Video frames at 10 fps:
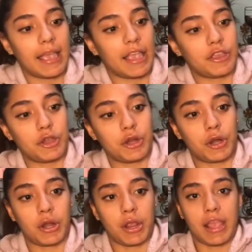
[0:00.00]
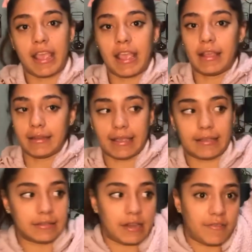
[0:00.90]
and you're,
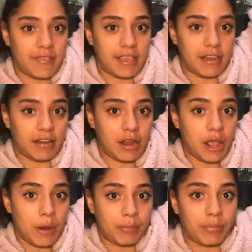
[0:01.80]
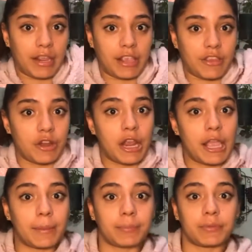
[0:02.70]
instead of here, bringing your
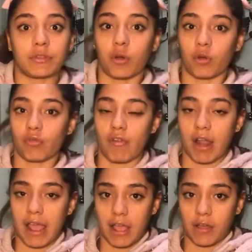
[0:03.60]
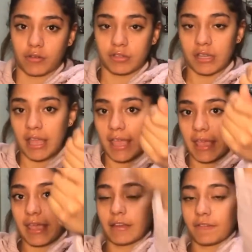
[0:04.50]
hips around
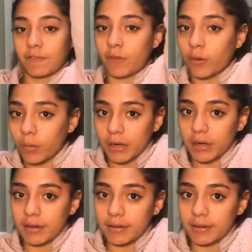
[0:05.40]
and forward,